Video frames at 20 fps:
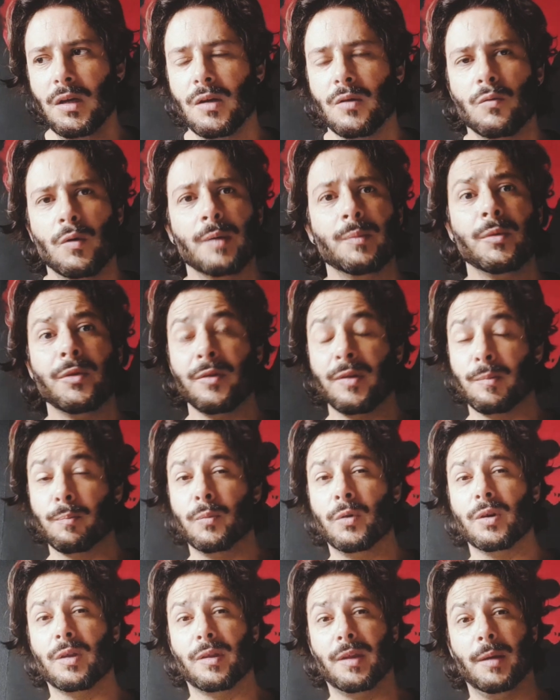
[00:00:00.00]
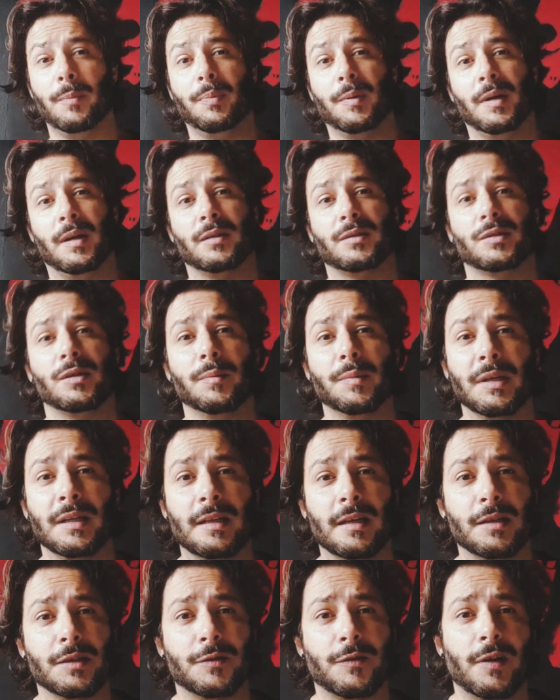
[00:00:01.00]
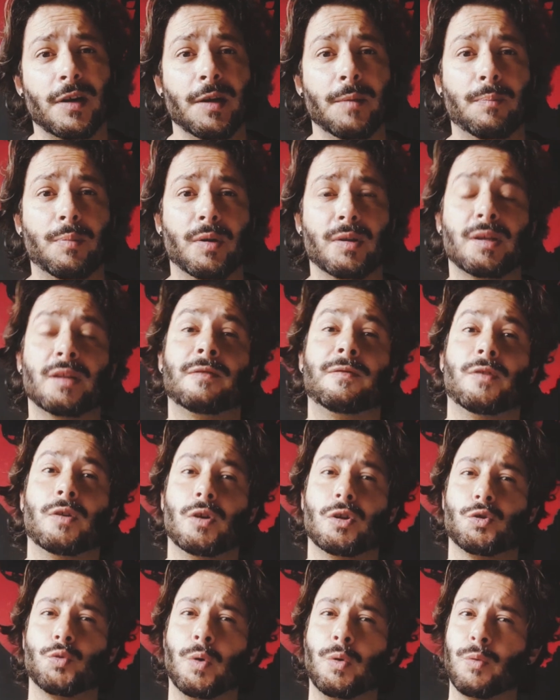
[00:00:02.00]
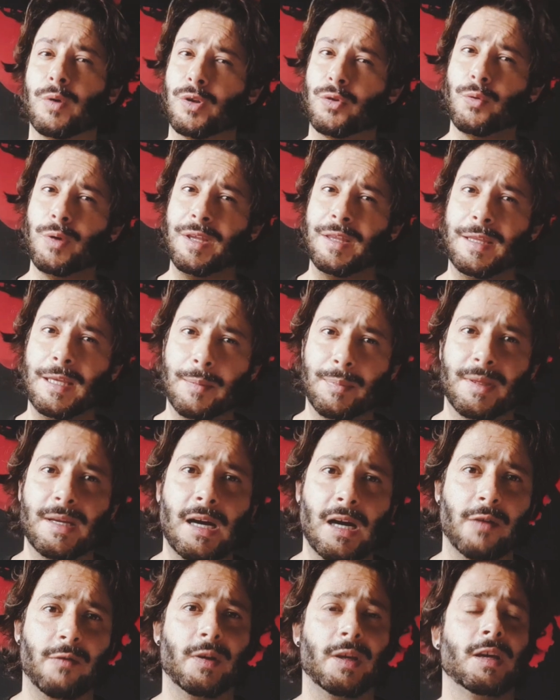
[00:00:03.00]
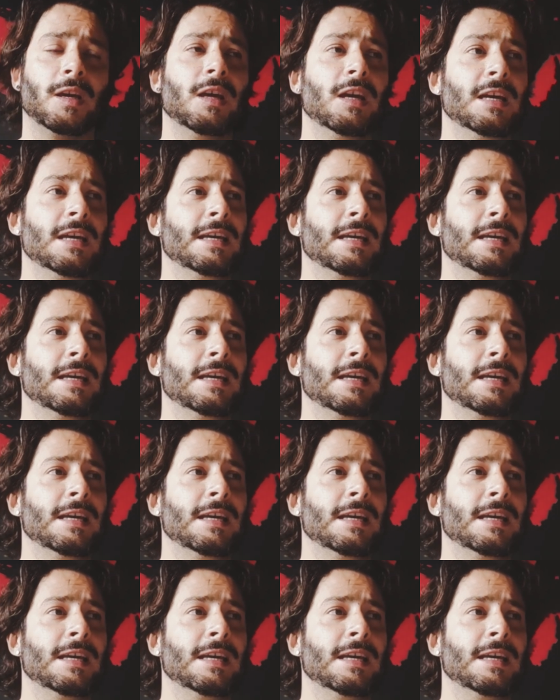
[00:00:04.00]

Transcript: One more tip, and something that is very important for us when we're doing deep diving,